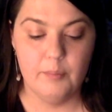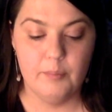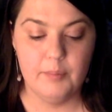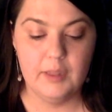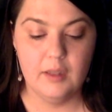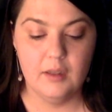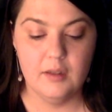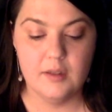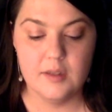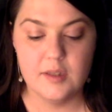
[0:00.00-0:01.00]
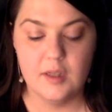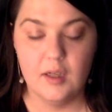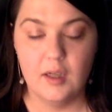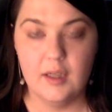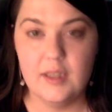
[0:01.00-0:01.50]
because
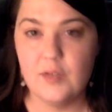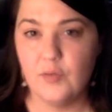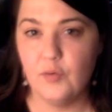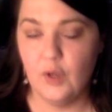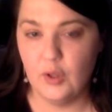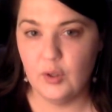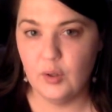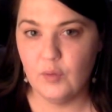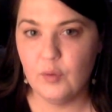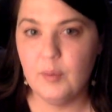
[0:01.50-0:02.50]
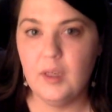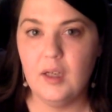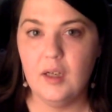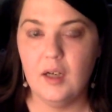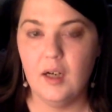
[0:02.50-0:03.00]
it's fun for
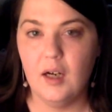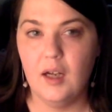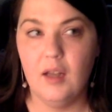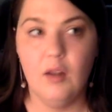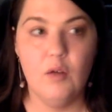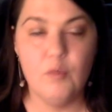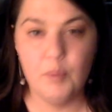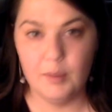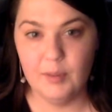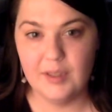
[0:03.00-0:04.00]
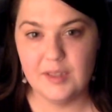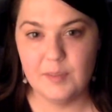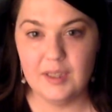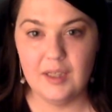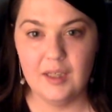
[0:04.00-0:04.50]
me. I love public
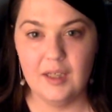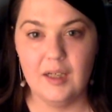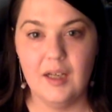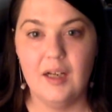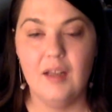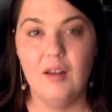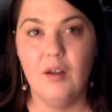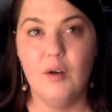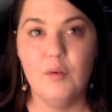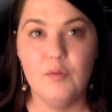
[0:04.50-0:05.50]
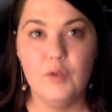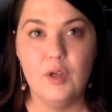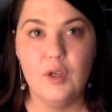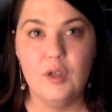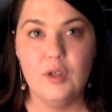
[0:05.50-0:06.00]
speaking, and I love
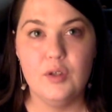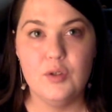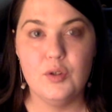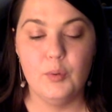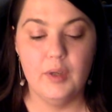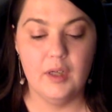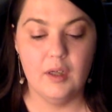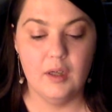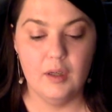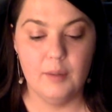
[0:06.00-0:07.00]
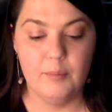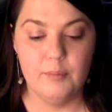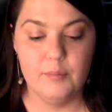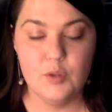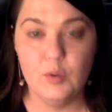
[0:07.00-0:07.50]
doing
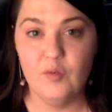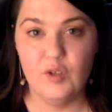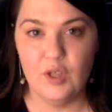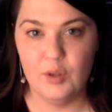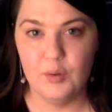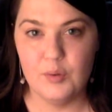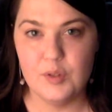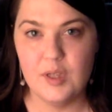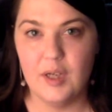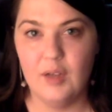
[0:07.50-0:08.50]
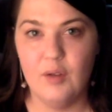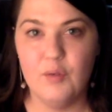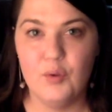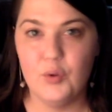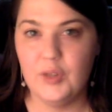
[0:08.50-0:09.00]
videos. I love
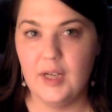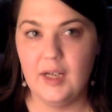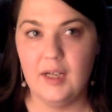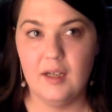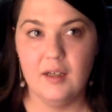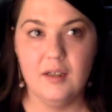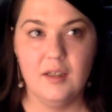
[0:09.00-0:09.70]
creating